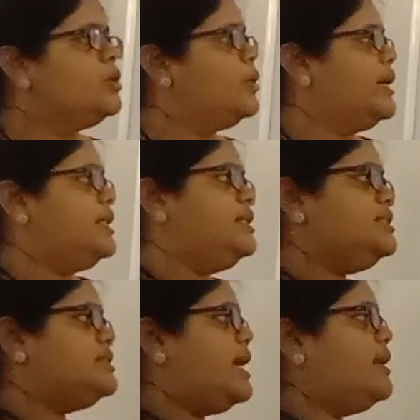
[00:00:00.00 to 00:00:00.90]
Okay,
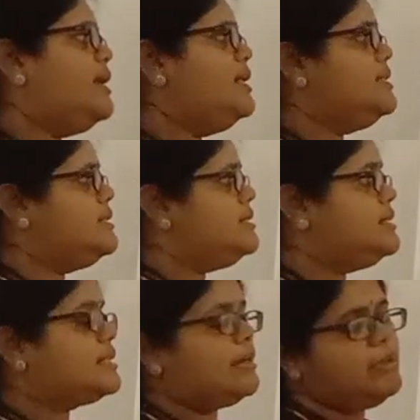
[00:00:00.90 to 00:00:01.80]
this
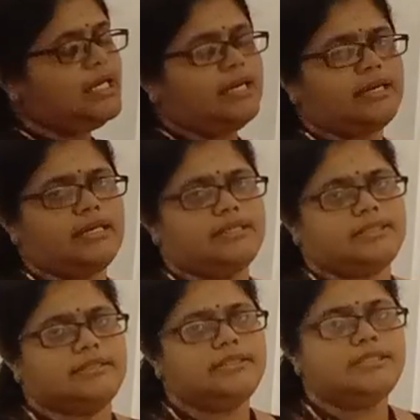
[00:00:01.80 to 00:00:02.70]
analysis, chemical
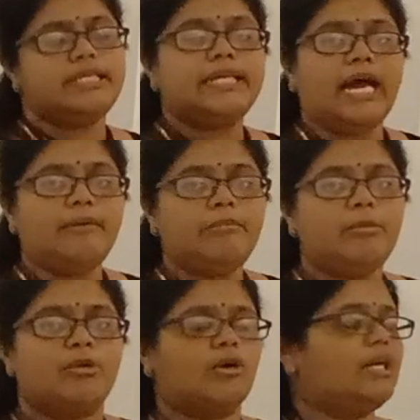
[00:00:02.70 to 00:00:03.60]
analysis, it can be
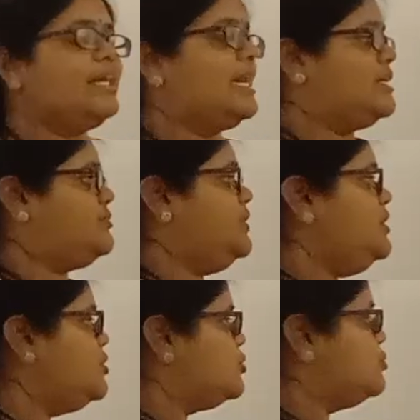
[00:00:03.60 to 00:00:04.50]
broadly classified
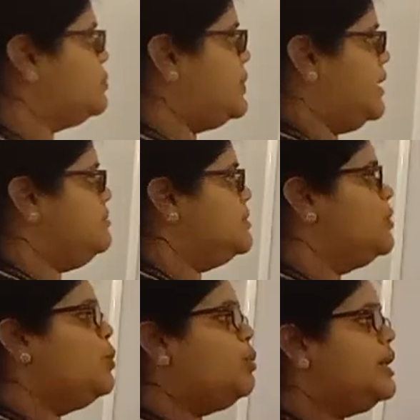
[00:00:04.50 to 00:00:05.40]
into two types.
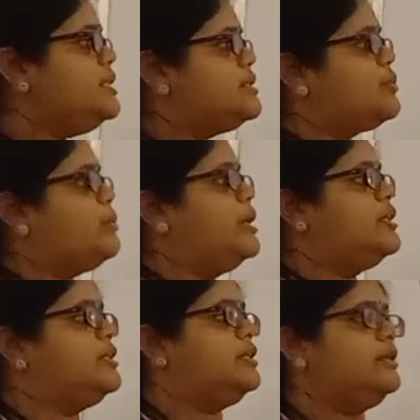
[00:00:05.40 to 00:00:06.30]
One is the
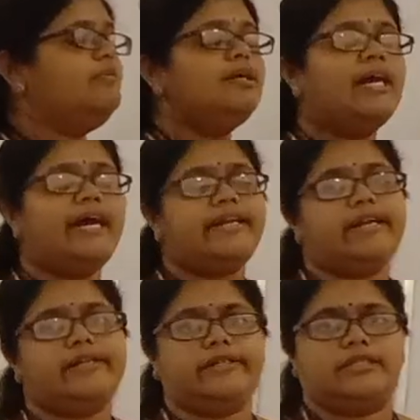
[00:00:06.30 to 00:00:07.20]
quantitative and
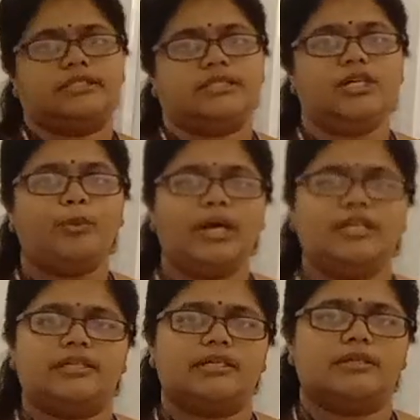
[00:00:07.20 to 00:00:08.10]
another is the
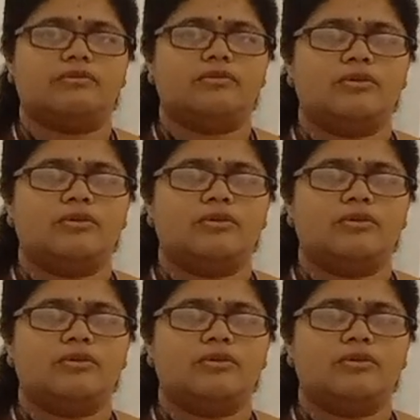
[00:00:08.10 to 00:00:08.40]
qualitative.